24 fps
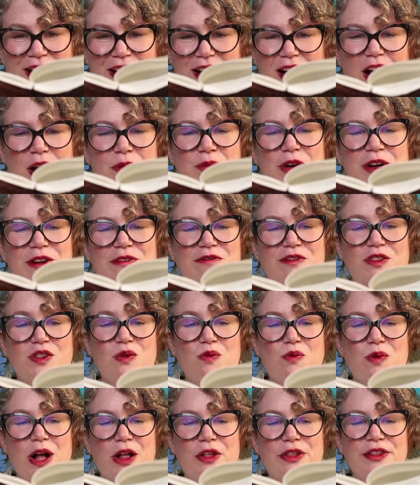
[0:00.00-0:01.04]
I wouldn't for the
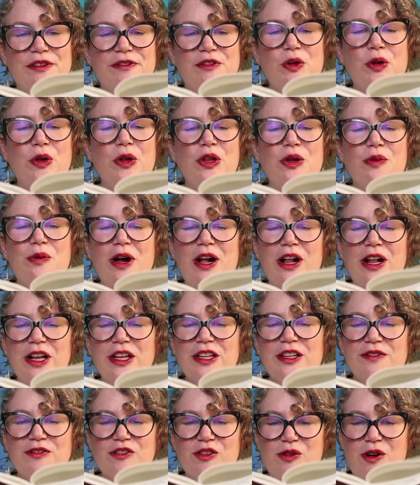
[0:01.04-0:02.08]
wealth of all the world
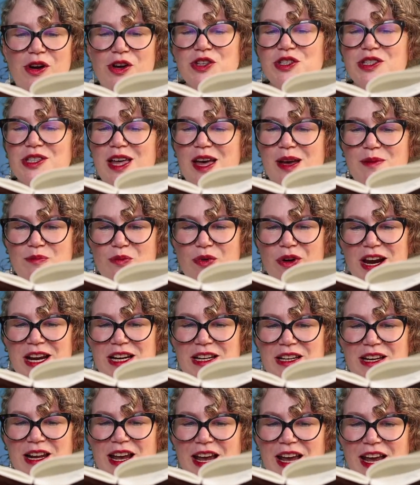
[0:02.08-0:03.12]
have crossed that
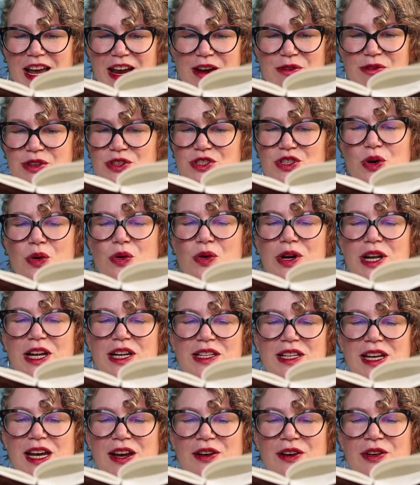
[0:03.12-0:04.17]
braided hair and torn it
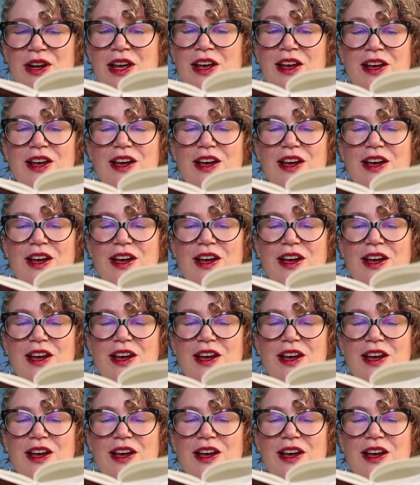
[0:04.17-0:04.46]
down,